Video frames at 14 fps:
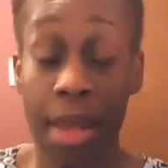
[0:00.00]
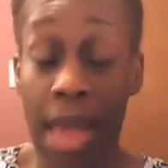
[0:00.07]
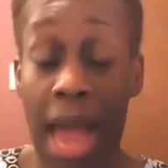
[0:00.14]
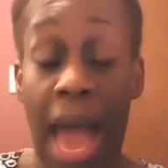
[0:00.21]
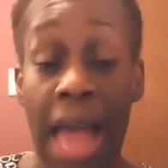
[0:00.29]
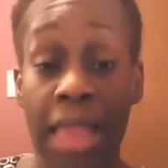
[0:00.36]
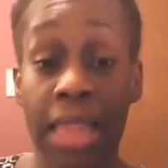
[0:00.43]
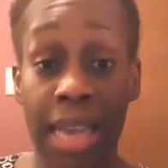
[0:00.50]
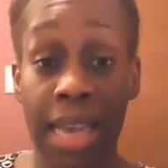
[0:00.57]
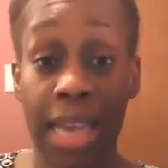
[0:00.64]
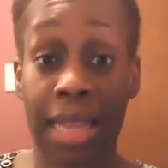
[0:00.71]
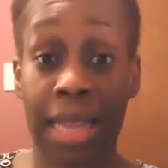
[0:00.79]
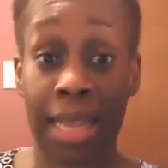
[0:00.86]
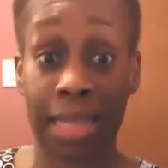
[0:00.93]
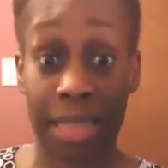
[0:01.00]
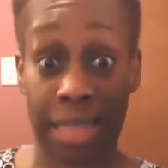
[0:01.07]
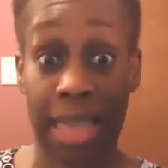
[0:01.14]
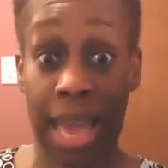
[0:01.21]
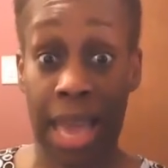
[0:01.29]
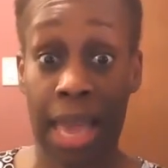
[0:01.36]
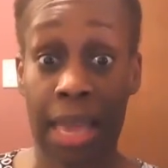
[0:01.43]
I look at it and
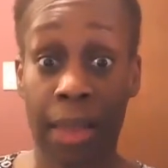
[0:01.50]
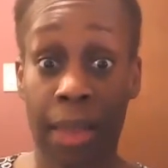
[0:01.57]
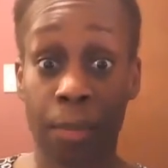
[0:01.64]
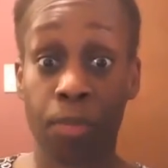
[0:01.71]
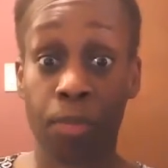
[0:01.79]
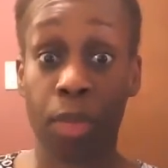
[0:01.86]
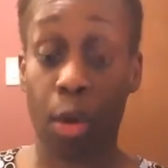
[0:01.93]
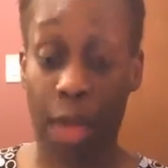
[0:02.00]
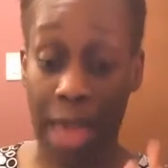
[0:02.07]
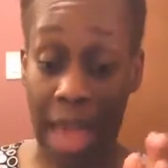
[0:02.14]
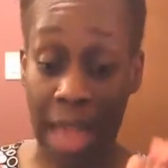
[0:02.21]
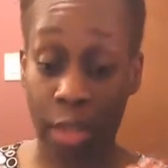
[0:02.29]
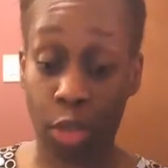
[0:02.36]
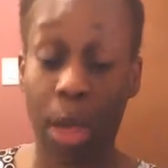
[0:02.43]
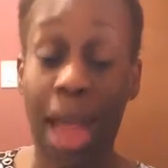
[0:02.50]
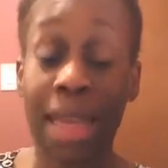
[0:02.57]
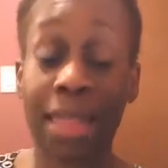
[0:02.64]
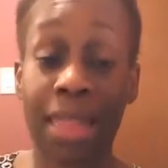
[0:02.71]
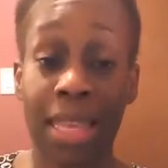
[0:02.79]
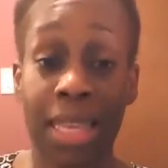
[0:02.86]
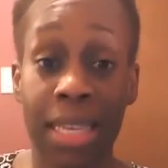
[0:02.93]
say, okay, I tried
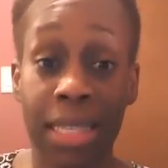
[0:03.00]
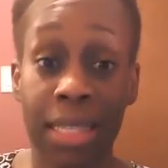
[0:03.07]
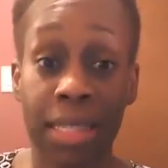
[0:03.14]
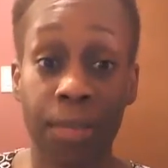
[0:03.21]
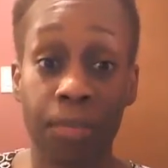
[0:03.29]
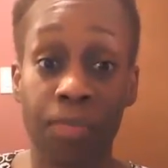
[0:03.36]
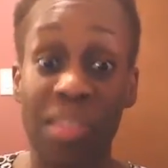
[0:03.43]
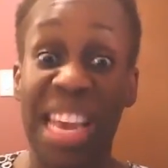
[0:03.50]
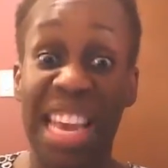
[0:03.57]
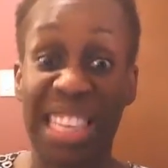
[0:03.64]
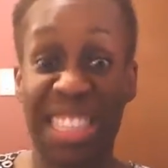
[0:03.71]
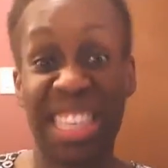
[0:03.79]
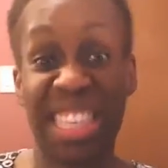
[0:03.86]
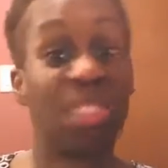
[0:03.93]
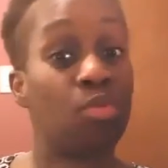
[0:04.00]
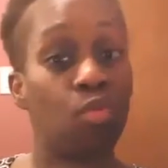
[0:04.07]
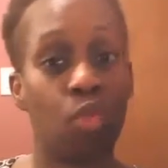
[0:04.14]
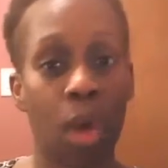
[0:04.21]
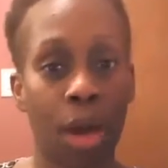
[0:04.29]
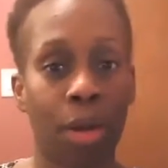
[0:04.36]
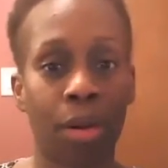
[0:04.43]
this, it didn't
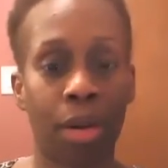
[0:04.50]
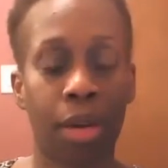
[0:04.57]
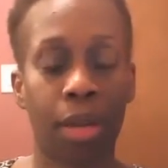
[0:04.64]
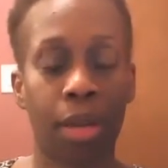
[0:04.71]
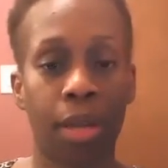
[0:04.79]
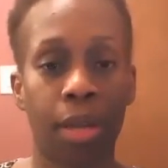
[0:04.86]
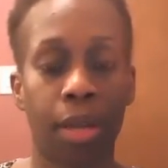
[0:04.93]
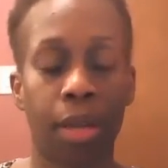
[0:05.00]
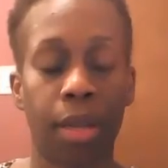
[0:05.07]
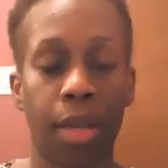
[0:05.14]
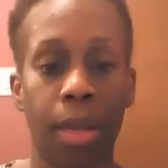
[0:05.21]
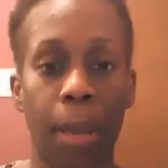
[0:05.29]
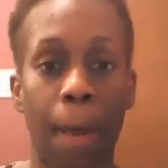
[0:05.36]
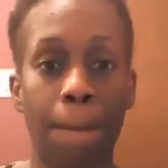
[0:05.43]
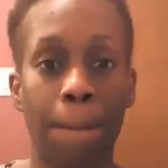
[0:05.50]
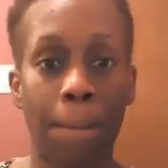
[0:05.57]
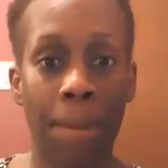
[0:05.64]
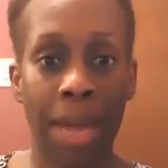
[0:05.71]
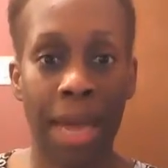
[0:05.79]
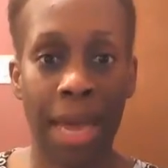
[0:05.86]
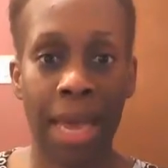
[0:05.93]
work,
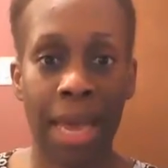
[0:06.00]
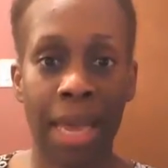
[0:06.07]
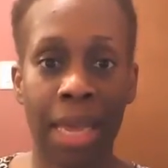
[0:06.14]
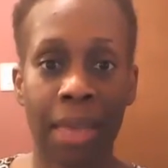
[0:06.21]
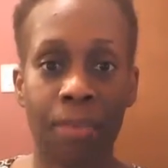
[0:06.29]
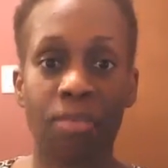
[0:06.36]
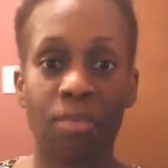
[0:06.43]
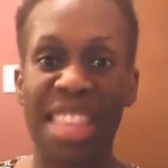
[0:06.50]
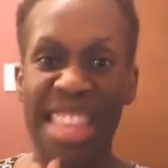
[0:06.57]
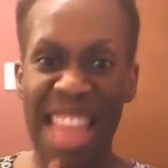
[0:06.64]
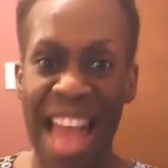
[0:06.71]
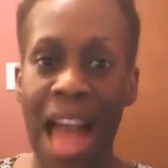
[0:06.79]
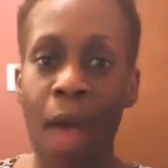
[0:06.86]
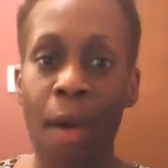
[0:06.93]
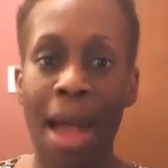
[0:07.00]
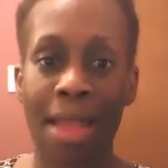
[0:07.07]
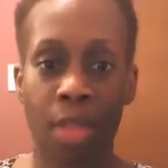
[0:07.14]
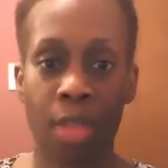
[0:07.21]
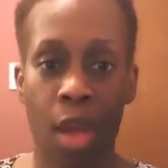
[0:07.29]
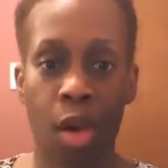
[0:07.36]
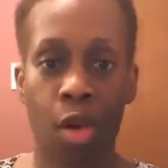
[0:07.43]
but now I
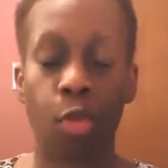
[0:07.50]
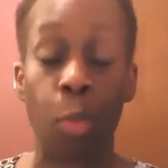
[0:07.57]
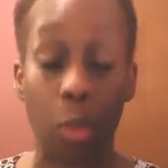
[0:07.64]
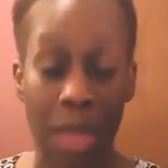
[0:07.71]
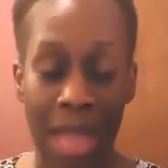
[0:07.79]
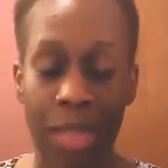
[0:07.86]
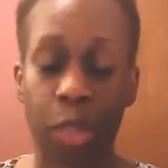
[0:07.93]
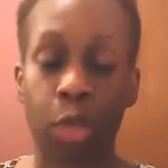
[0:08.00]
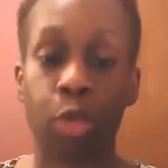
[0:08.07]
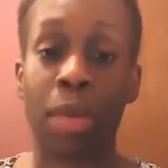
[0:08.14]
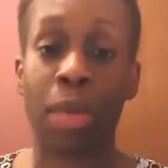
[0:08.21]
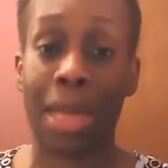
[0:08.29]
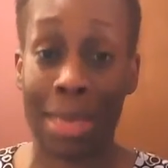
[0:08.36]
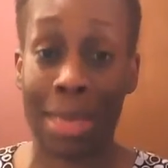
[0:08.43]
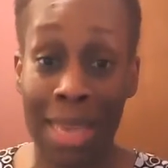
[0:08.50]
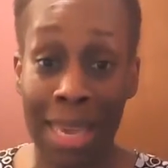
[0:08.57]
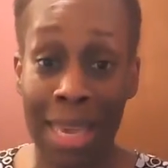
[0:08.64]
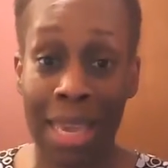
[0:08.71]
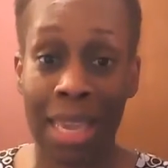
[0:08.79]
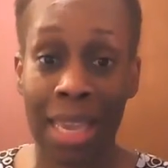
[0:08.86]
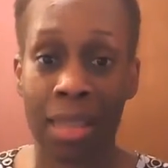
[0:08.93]
know not to do that
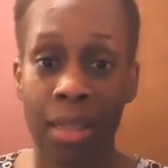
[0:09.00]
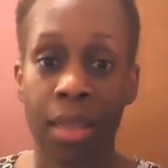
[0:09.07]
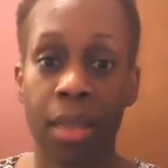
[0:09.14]
again.